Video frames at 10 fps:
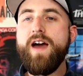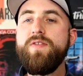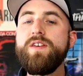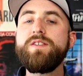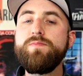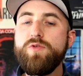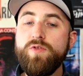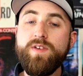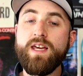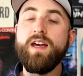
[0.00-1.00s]
And this
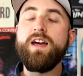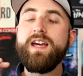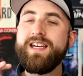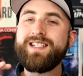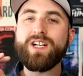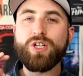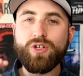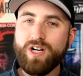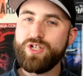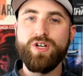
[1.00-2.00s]
movie is a
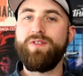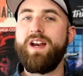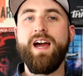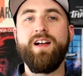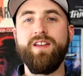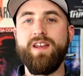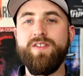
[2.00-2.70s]
crushing reality.